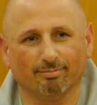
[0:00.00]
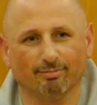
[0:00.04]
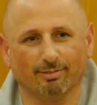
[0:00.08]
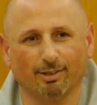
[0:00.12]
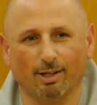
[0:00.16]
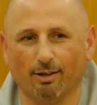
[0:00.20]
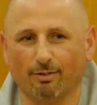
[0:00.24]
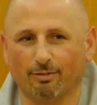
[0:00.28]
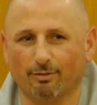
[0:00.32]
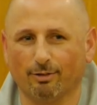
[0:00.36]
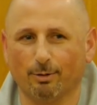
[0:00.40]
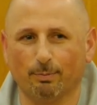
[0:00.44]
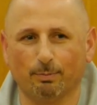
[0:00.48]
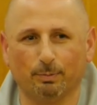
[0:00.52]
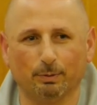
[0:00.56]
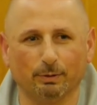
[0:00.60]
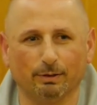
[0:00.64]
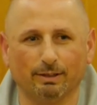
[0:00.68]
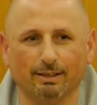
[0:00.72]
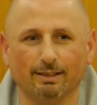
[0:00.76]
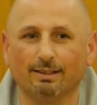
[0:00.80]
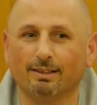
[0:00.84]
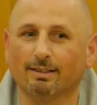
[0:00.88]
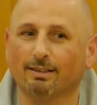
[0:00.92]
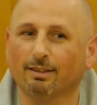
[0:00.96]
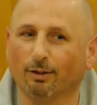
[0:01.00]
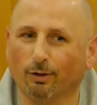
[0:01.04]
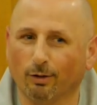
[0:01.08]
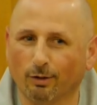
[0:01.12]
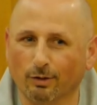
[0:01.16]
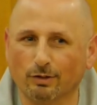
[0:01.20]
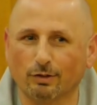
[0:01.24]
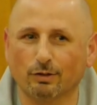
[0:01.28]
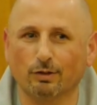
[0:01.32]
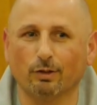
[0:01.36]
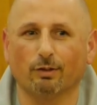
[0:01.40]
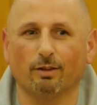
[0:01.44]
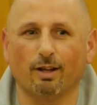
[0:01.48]
you have to put it
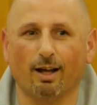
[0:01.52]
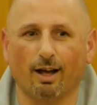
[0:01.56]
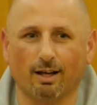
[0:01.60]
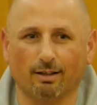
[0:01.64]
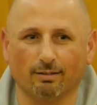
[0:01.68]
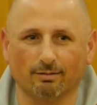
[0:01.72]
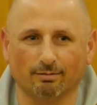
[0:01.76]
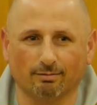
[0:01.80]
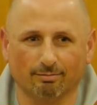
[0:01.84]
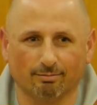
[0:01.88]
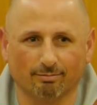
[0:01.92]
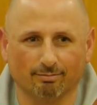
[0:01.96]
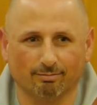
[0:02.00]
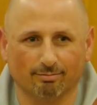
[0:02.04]
also down